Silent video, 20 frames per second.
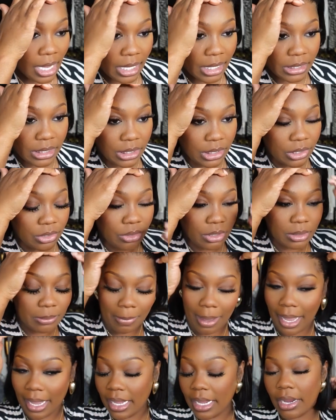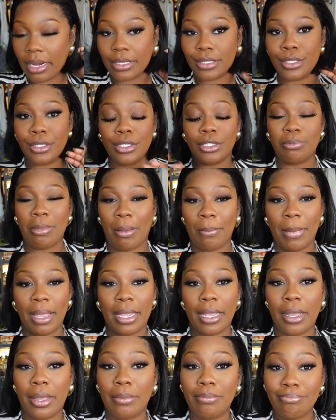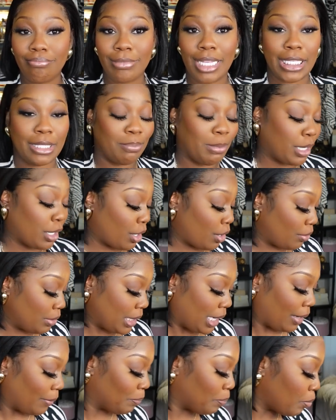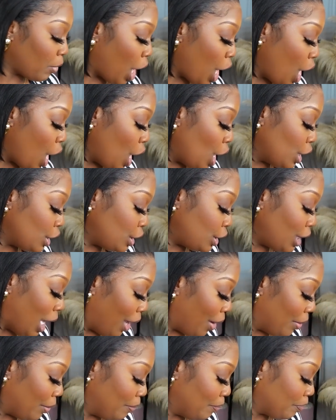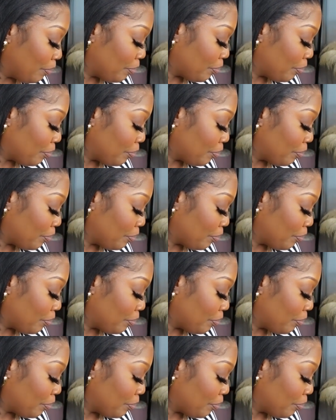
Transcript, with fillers: excuse my hair excuse my makeup it's been a long day so